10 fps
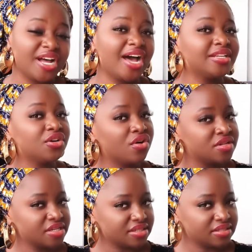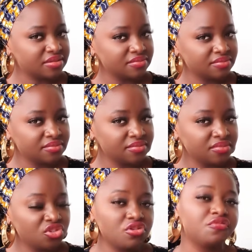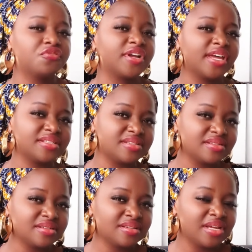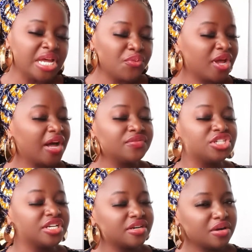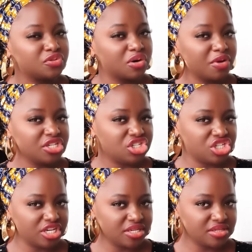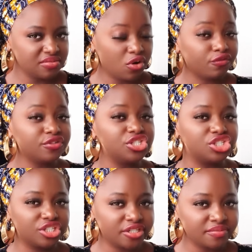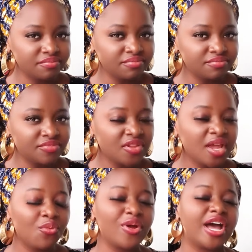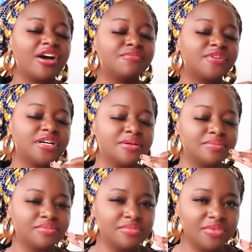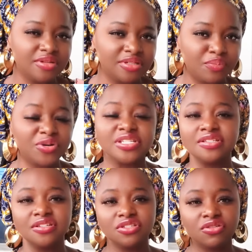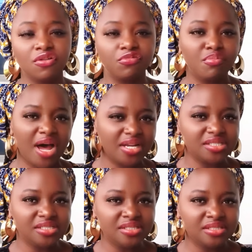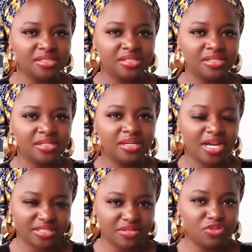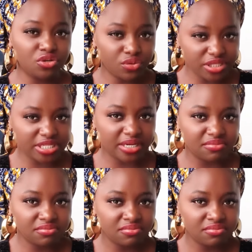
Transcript: And the others, don't forget, we have General Abdurrahmani Chiani of Niger. We have the president of Mali, Assimi Goïta.